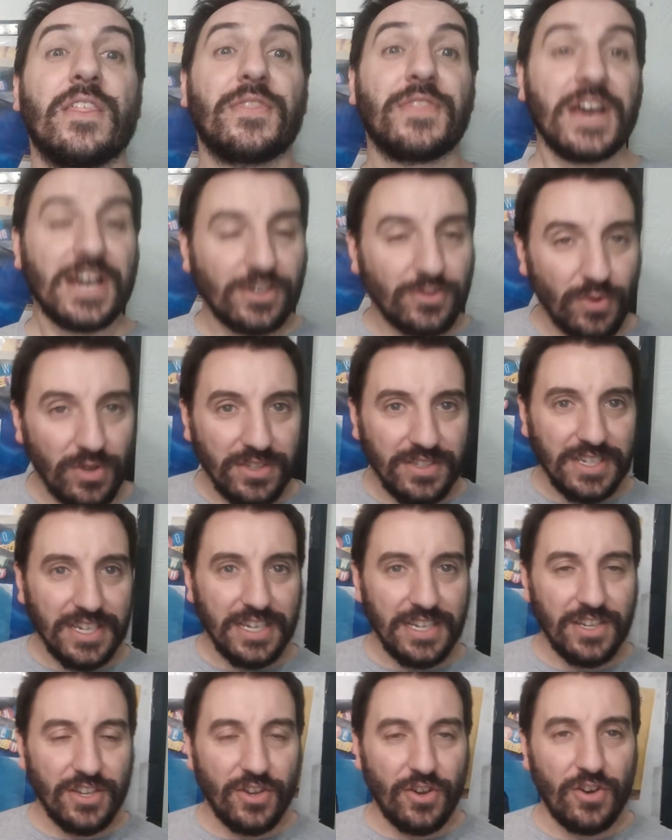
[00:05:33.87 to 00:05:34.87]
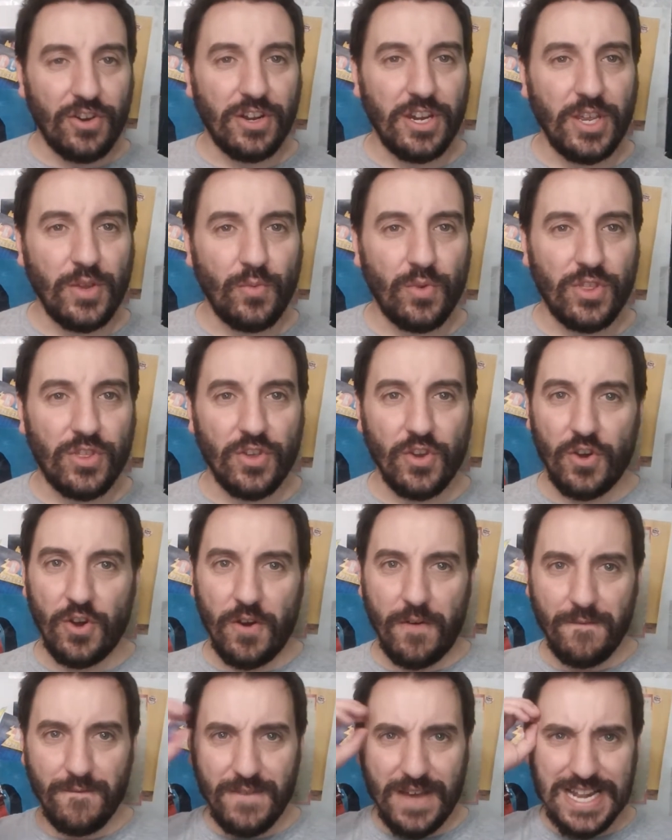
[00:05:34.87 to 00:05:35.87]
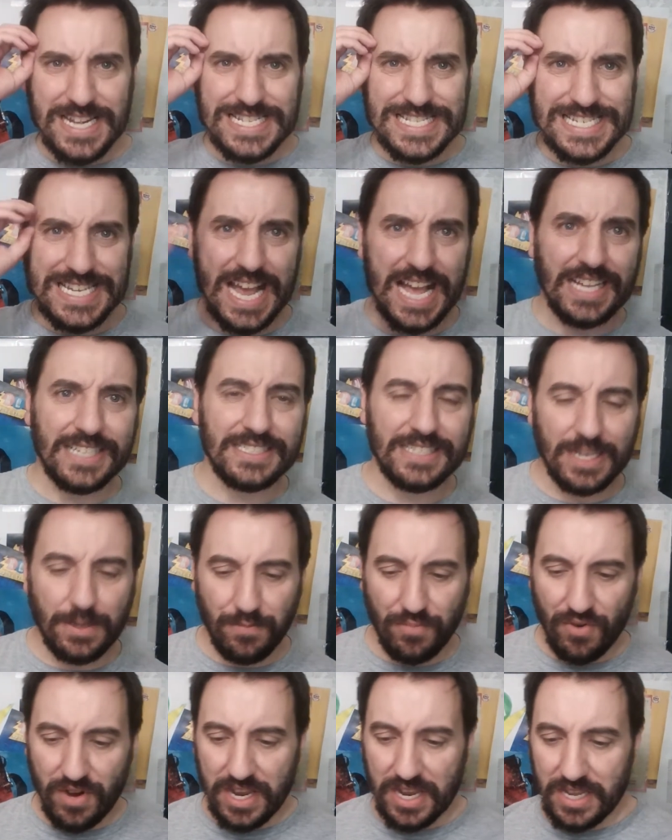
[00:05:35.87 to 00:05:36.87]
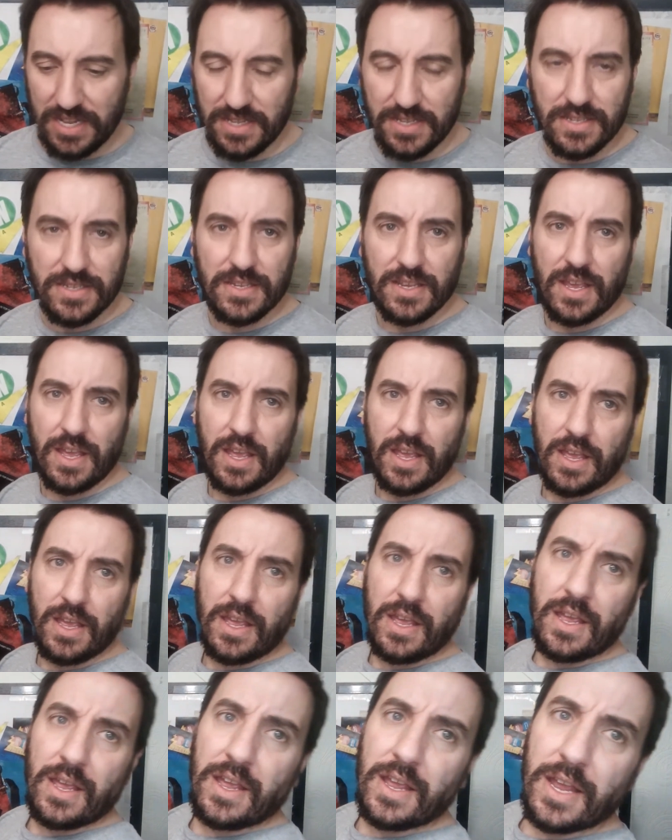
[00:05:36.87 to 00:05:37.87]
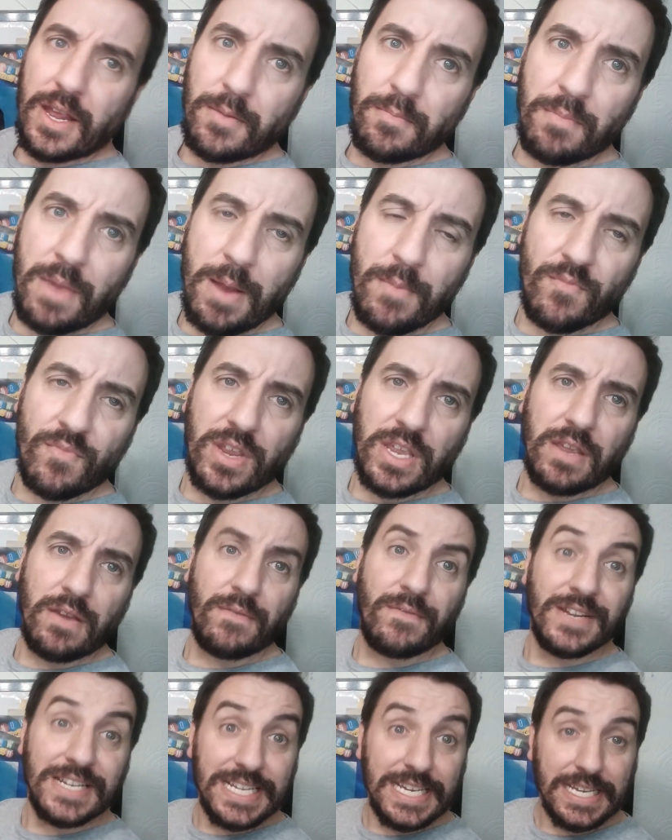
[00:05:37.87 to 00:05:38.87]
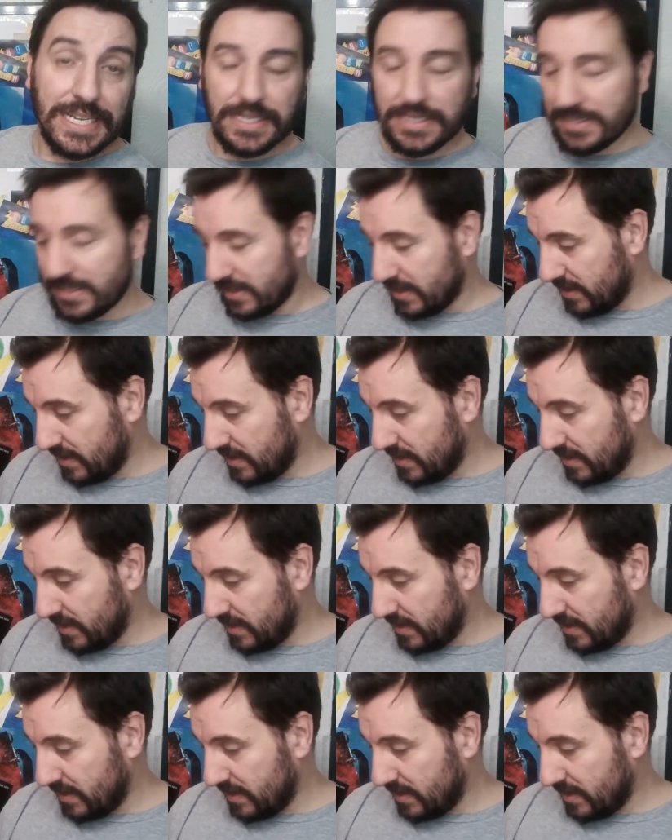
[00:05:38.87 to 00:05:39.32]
Thanks once again, Courtney, with your fantastic brains and memory for dates.